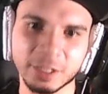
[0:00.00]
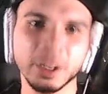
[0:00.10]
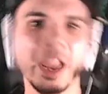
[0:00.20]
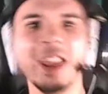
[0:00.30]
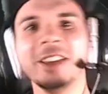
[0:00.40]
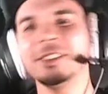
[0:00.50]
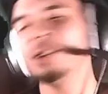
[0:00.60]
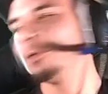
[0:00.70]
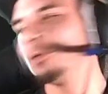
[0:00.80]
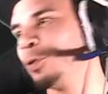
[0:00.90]
And
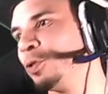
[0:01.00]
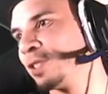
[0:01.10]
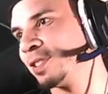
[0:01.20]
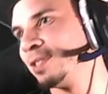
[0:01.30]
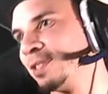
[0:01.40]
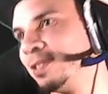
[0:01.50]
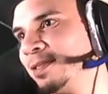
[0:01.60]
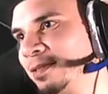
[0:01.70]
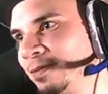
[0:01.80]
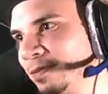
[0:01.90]
of course,
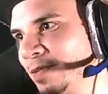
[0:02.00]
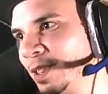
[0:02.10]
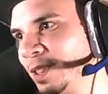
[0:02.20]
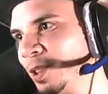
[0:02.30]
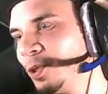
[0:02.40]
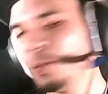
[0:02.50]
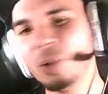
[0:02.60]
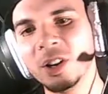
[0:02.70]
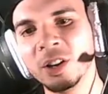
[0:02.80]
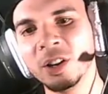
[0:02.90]

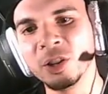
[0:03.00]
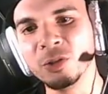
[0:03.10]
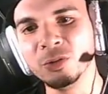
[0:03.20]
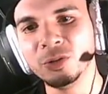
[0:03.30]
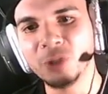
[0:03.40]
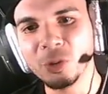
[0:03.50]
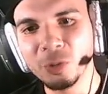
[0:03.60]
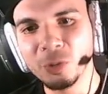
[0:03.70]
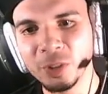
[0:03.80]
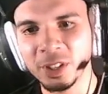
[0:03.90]
what are you
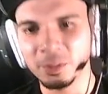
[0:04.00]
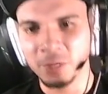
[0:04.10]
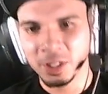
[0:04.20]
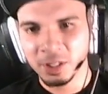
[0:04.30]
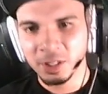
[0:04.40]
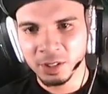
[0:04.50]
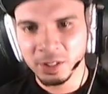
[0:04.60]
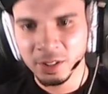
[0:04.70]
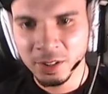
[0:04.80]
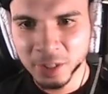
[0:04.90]
doing,
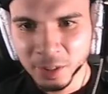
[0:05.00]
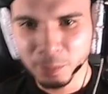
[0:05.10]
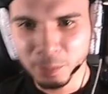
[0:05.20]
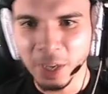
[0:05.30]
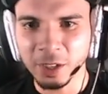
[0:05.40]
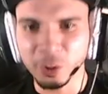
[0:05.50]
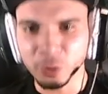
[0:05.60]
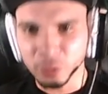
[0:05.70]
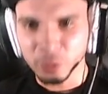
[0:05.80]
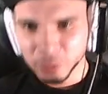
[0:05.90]
my
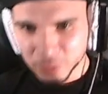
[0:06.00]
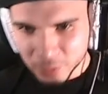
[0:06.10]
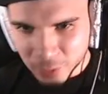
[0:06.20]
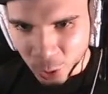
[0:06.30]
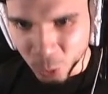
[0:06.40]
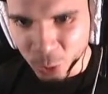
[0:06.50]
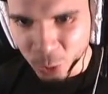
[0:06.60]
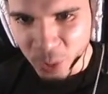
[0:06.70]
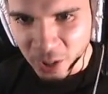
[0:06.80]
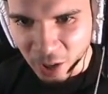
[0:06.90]
little, what do
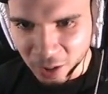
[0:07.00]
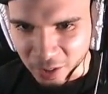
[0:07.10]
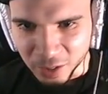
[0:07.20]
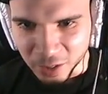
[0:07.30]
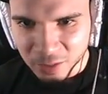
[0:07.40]
we call it?